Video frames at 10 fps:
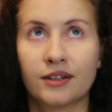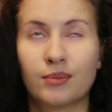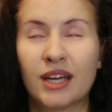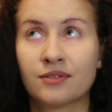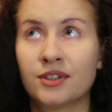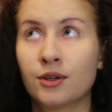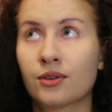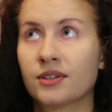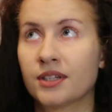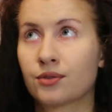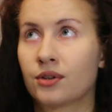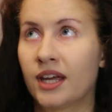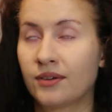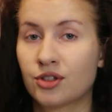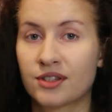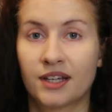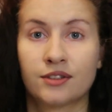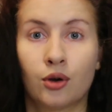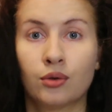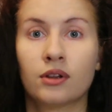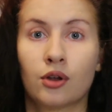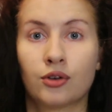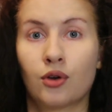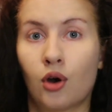make videos in different languages, and I don't learn